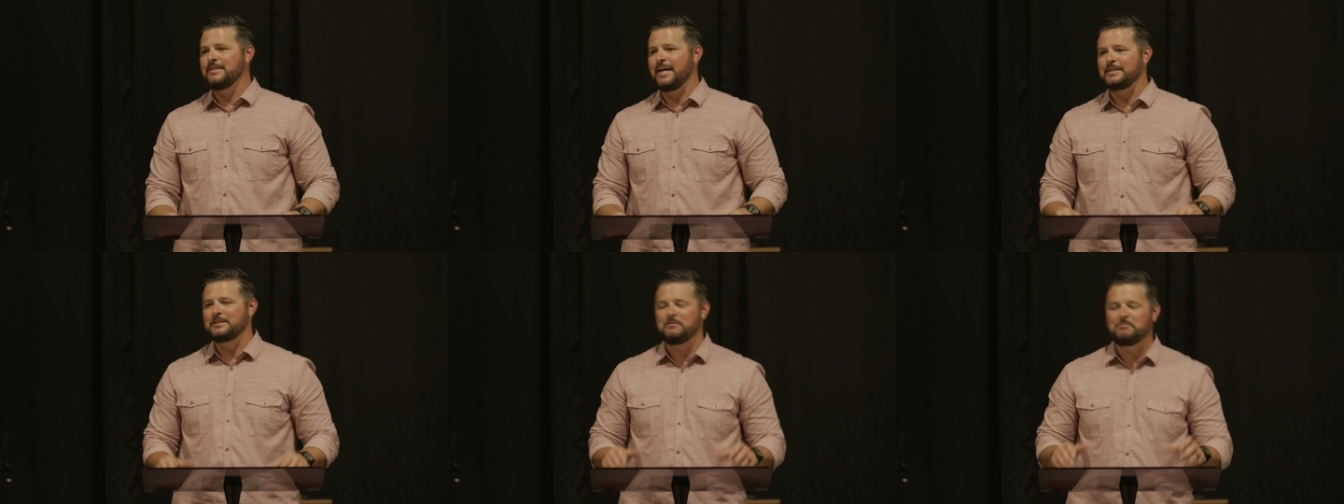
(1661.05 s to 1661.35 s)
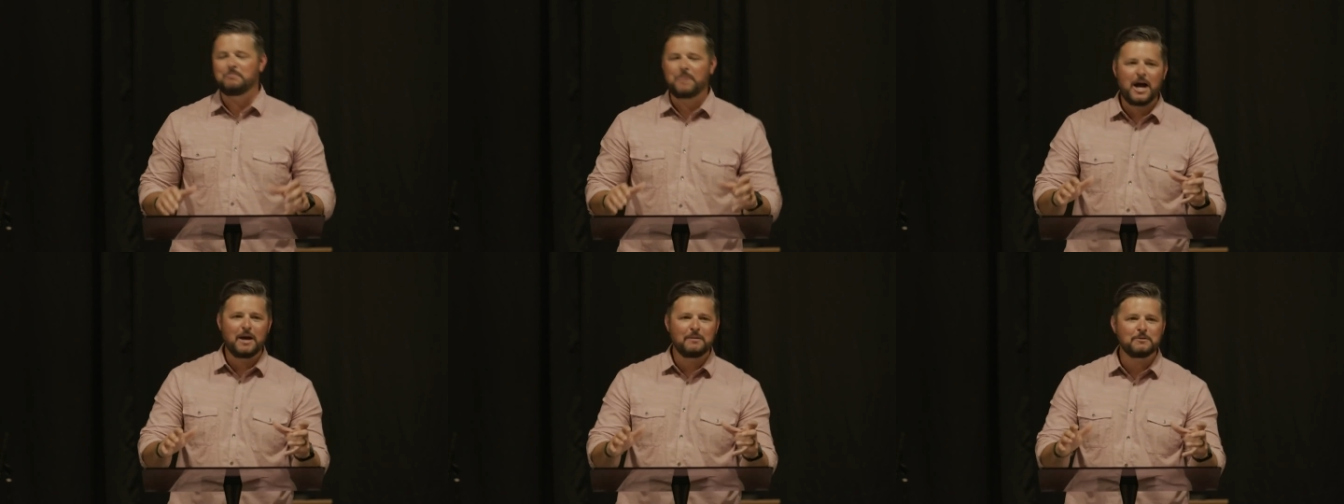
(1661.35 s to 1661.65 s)
Like
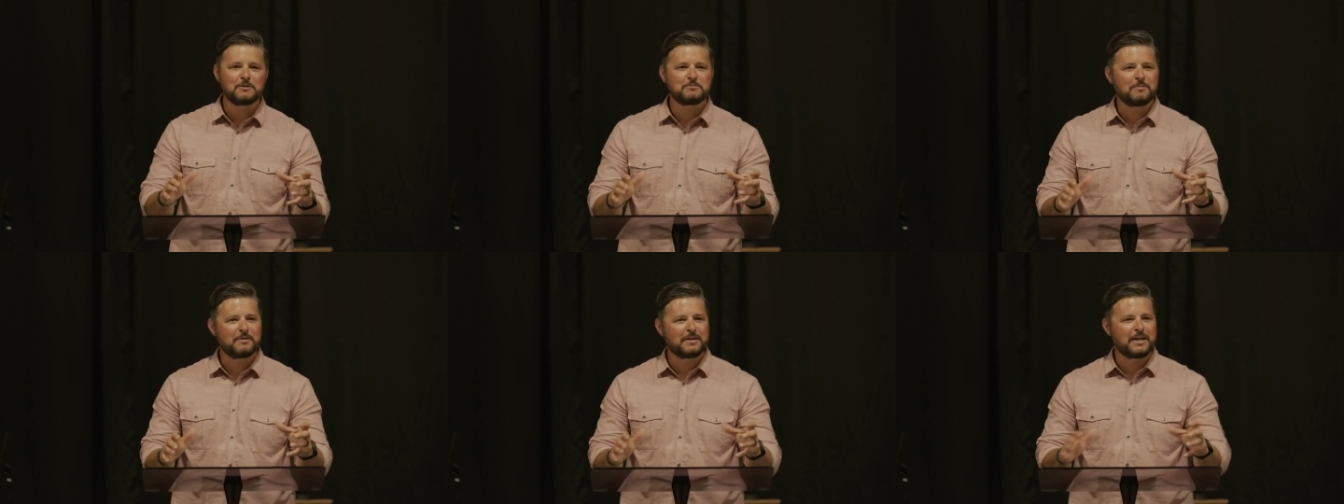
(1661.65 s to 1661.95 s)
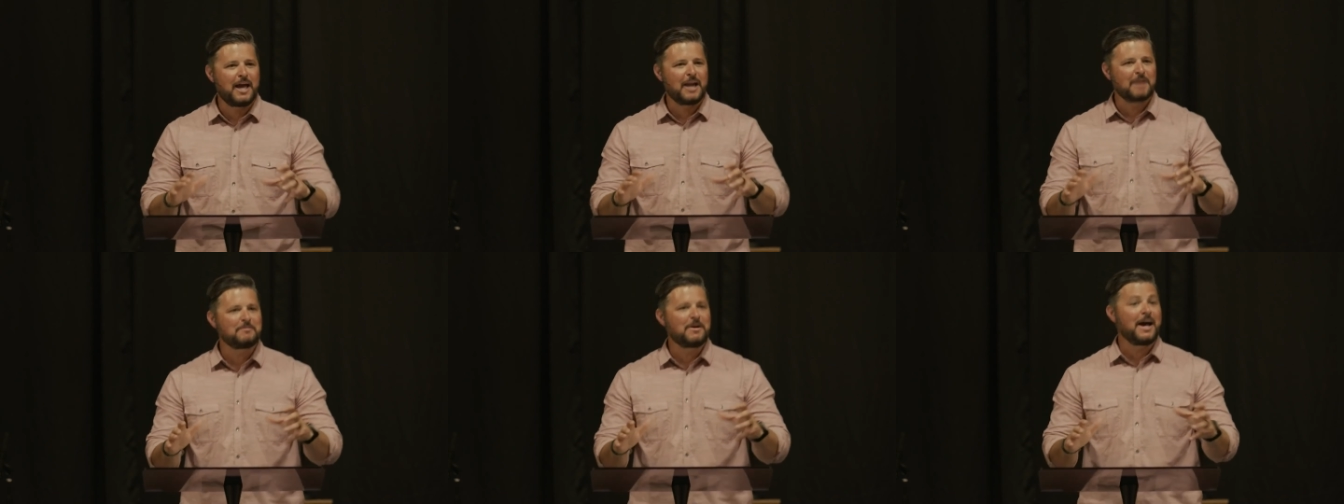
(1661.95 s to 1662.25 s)
the Bible's
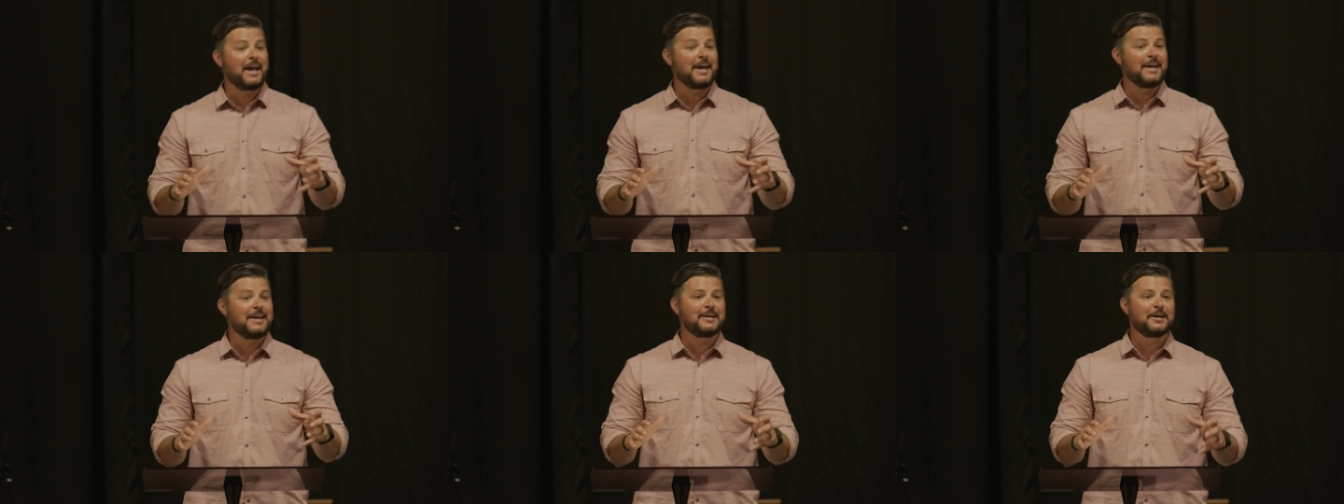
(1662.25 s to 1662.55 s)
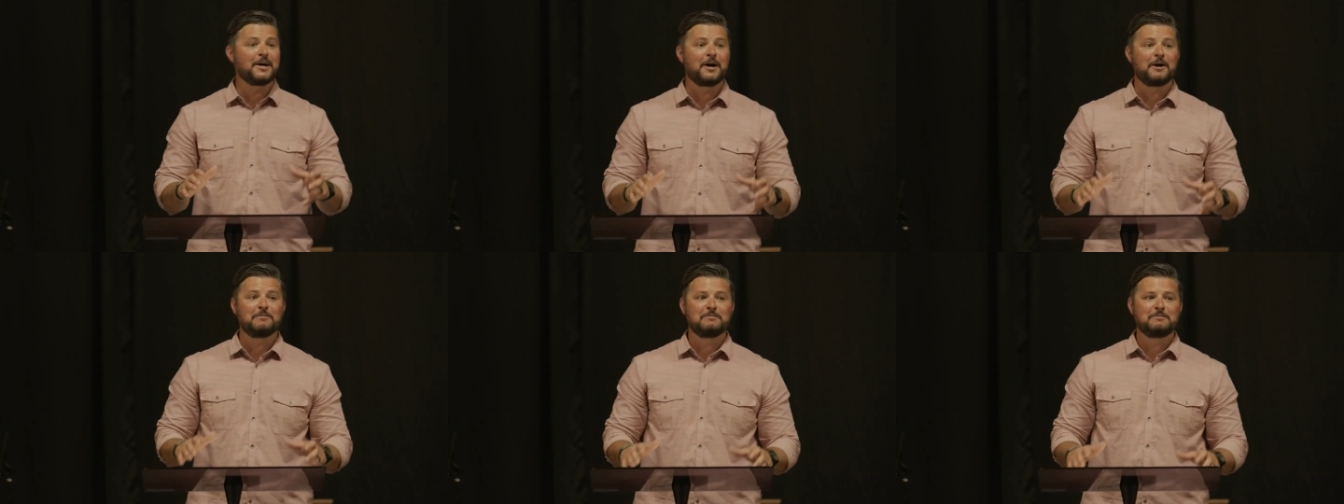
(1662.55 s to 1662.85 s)
kind of my
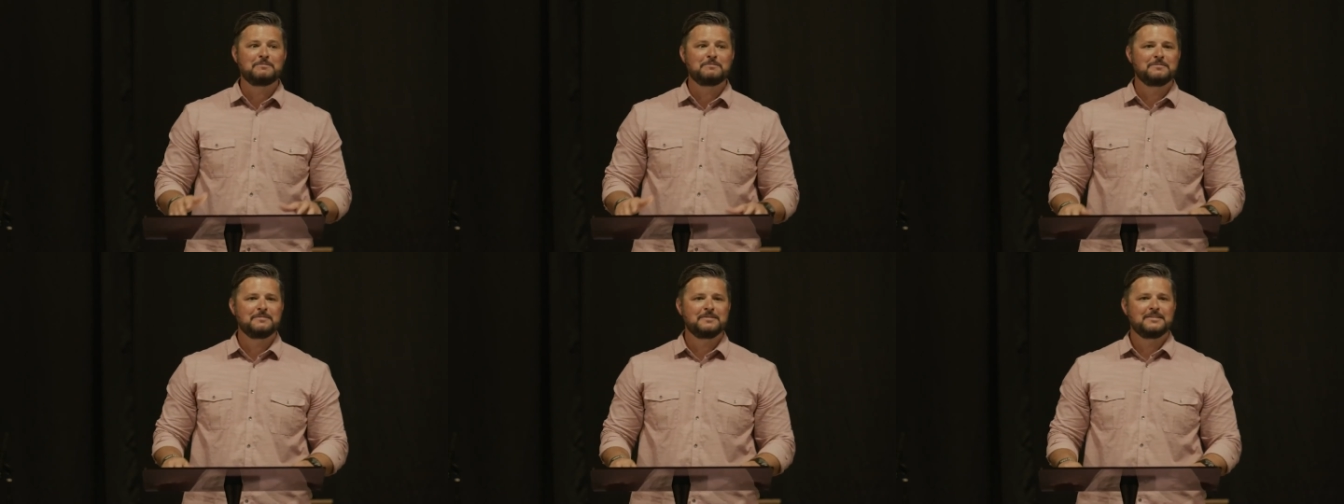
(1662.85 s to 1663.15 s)
hangup.